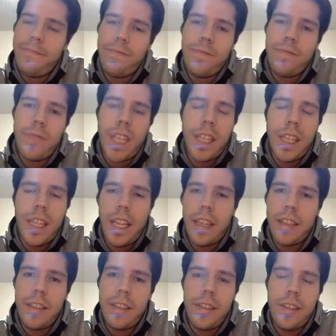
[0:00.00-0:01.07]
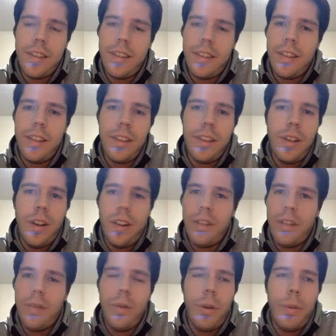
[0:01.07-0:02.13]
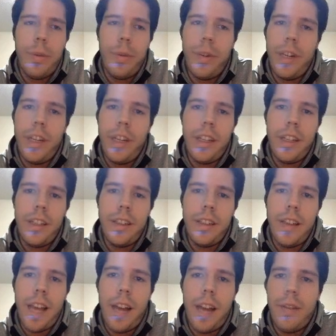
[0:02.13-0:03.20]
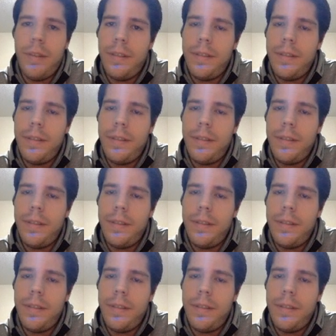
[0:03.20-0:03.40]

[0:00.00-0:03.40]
the deck is just not cooperating at all